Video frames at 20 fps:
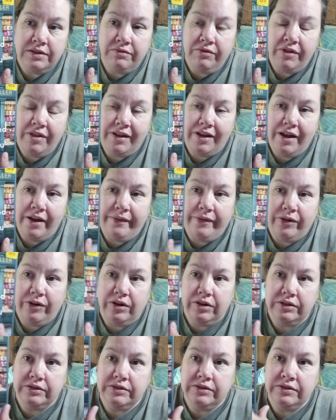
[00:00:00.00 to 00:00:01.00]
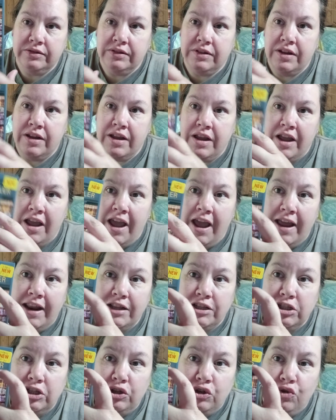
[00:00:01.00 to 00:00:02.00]
for the cover. And
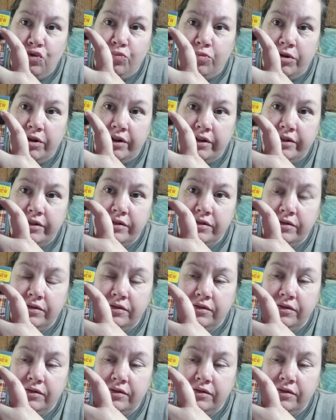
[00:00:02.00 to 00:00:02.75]
it's a new book.